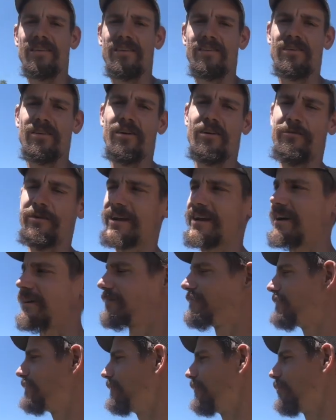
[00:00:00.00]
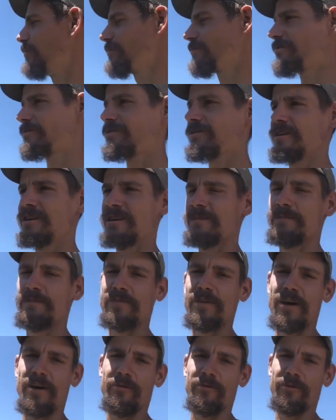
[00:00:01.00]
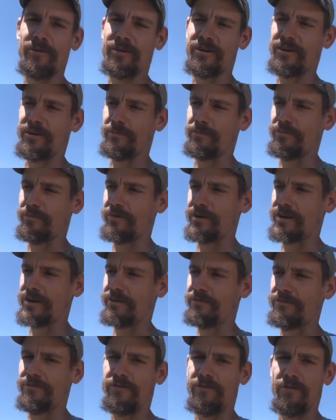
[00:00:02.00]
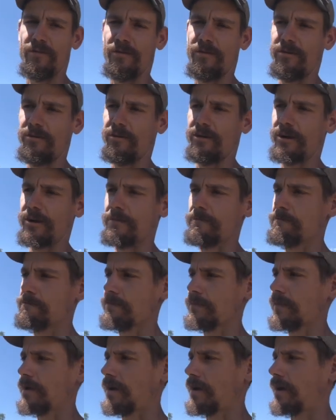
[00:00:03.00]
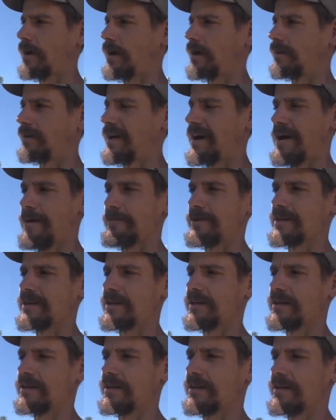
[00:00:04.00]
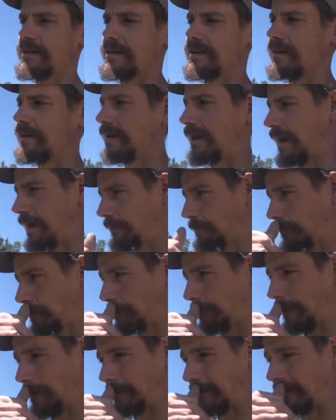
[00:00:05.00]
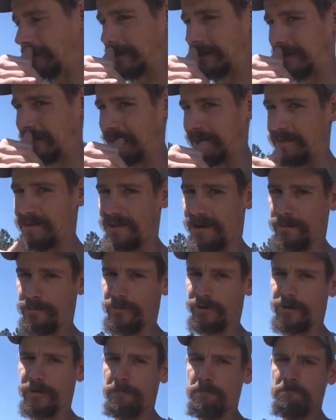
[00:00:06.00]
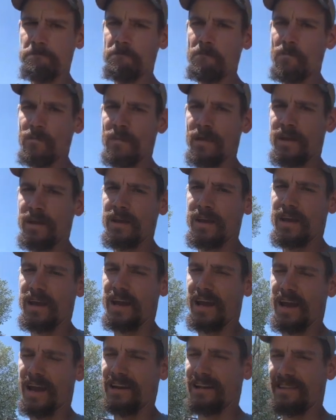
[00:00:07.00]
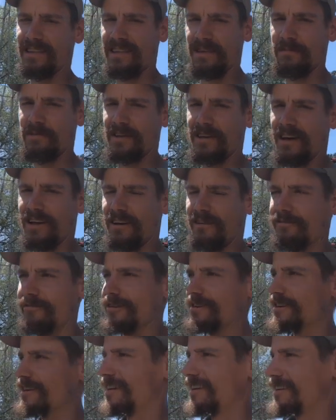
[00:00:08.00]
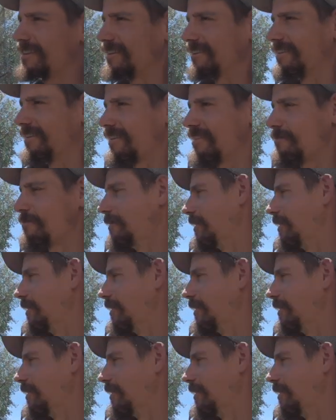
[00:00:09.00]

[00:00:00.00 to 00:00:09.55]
So we got 4 sheep that we're gonna breed for lambing in, actually probably in December. And it seems kind of ridiculous,